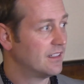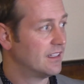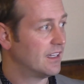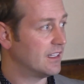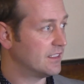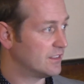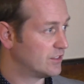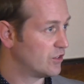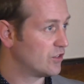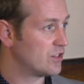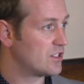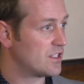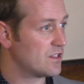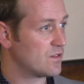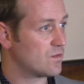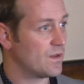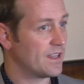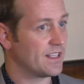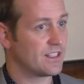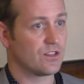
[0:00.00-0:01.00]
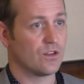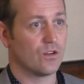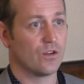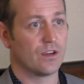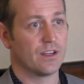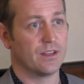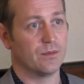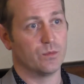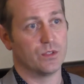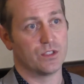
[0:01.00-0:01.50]
And just as we're
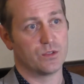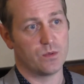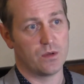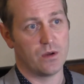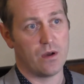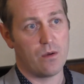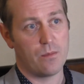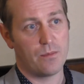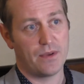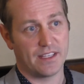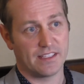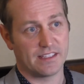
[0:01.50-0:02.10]
talking, which we won't pick